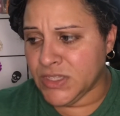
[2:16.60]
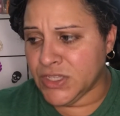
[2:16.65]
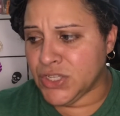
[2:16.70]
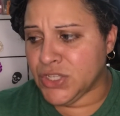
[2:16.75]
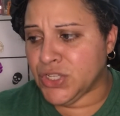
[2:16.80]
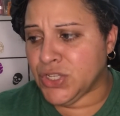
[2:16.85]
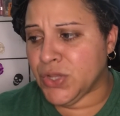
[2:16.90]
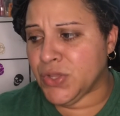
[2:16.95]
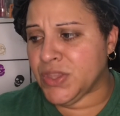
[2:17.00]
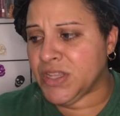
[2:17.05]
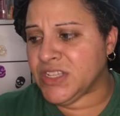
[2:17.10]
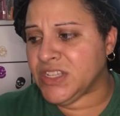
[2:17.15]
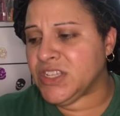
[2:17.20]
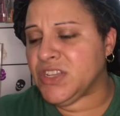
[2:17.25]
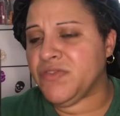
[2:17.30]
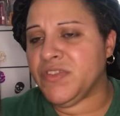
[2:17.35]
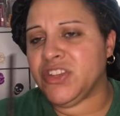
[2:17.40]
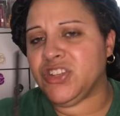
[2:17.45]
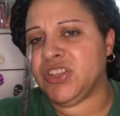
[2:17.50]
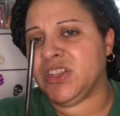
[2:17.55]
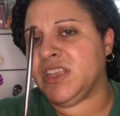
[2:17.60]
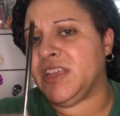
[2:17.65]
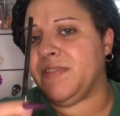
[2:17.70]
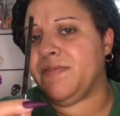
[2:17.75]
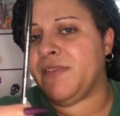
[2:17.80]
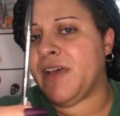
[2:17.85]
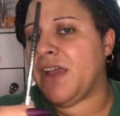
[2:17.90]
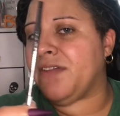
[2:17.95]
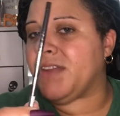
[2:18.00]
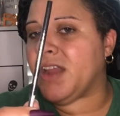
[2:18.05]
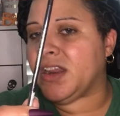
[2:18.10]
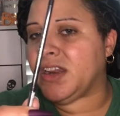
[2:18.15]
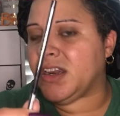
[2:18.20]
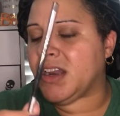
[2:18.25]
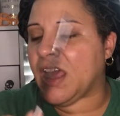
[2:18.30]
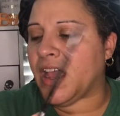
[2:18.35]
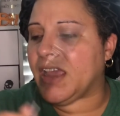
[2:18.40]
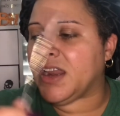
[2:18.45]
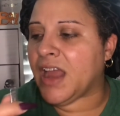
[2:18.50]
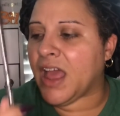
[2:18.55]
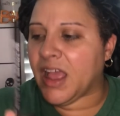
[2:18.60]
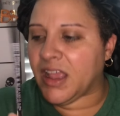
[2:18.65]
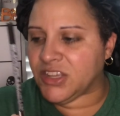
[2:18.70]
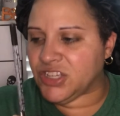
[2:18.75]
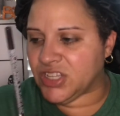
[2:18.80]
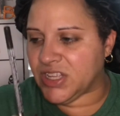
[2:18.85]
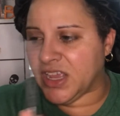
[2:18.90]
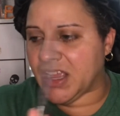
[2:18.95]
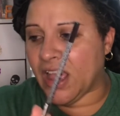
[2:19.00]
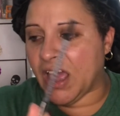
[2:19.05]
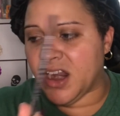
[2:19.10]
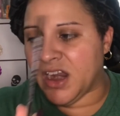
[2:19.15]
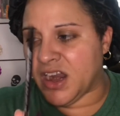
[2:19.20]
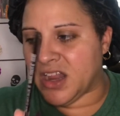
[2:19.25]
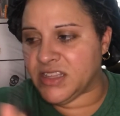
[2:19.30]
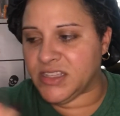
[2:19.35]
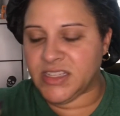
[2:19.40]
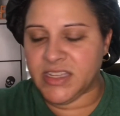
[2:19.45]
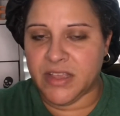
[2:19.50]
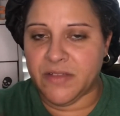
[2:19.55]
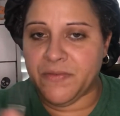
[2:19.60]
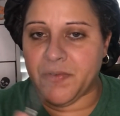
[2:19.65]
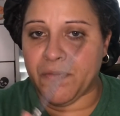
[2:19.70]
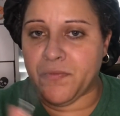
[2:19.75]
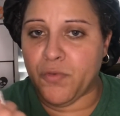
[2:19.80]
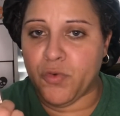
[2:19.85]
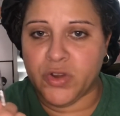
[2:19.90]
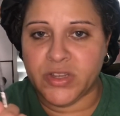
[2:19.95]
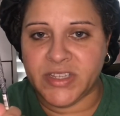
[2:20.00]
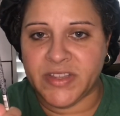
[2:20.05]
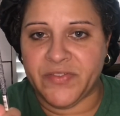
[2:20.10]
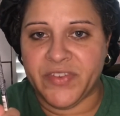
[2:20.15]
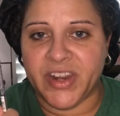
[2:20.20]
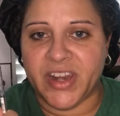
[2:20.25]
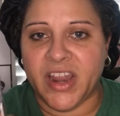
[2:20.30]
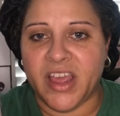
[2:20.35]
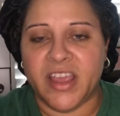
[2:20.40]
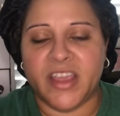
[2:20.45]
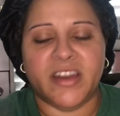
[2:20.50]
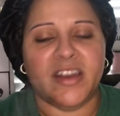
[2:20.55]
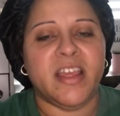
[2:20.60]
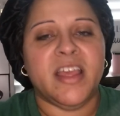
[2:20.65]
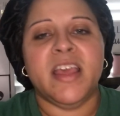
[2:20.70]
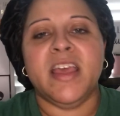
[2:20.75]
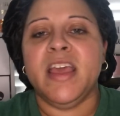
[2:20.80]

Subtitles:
So this is originally $5.99. Actually, I got it on sale for $4.79.